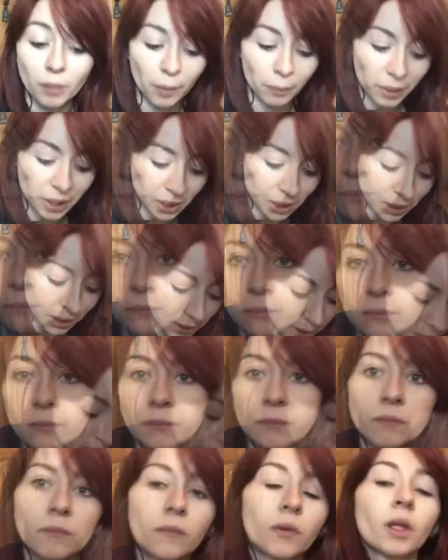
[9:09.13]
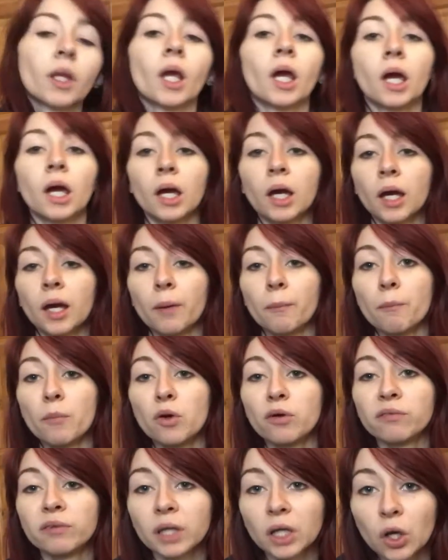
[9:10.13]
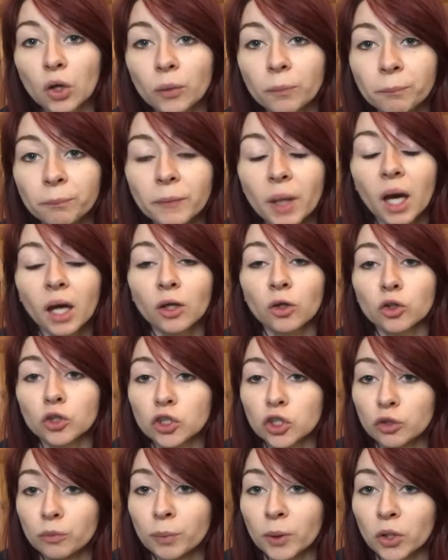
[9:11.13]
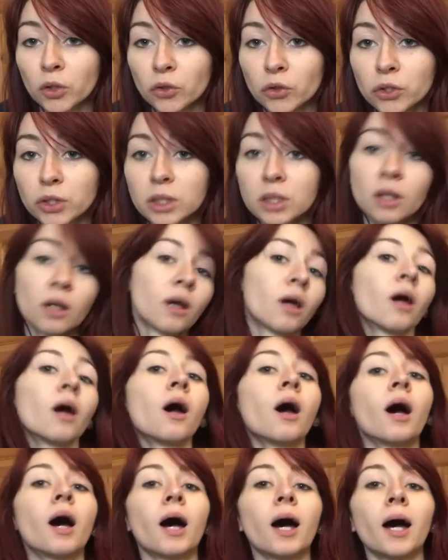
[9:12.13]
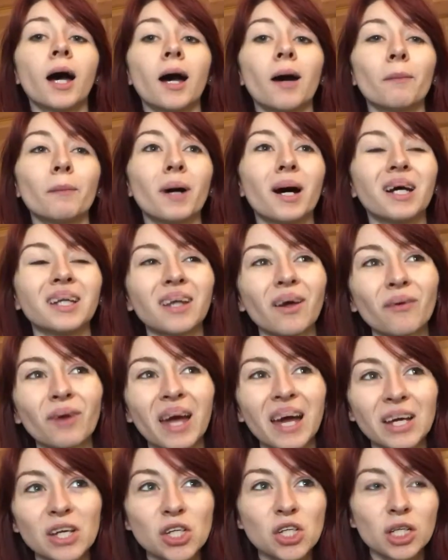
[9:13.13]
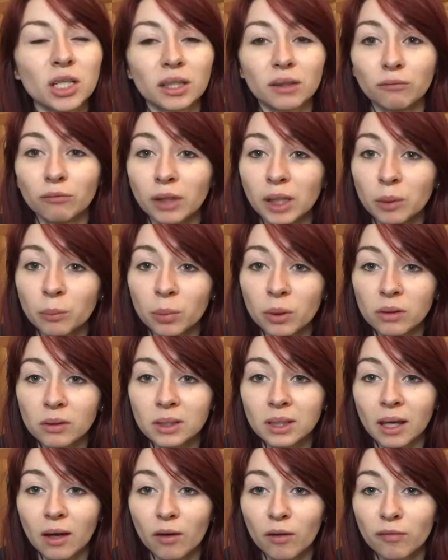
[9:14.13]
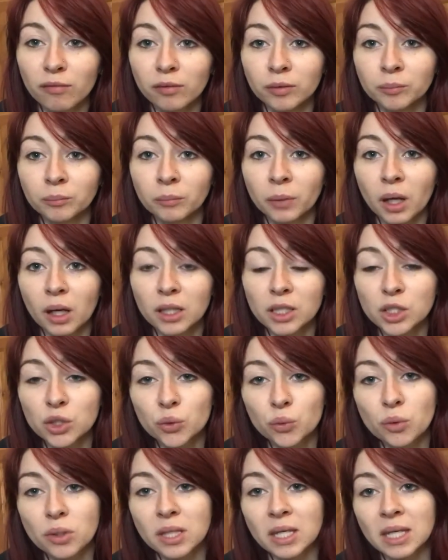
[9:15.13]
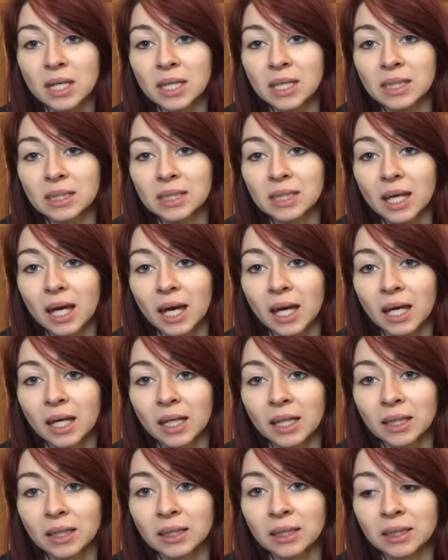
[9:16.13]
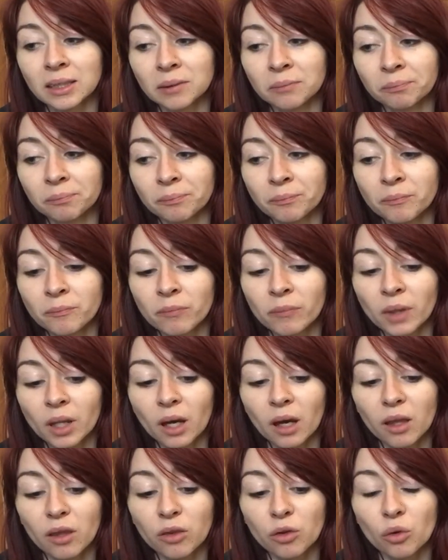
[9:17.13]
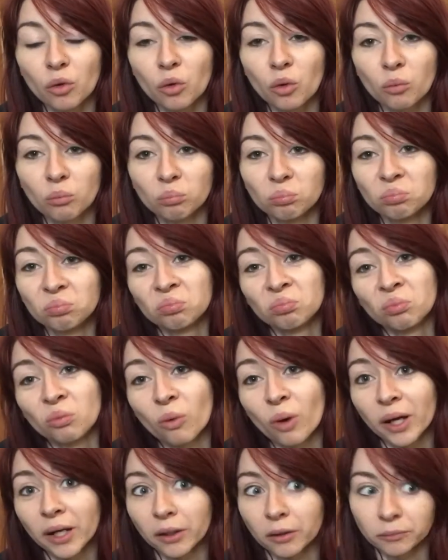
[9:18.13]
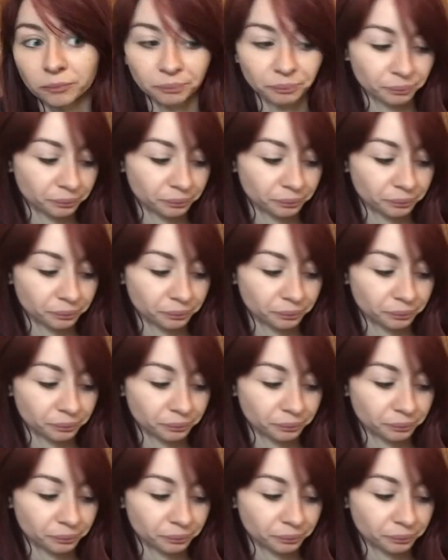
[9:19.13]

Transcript: my beanies. Moving on, I got two books. I don't actually read books that often, but I saw these and I thought, why not?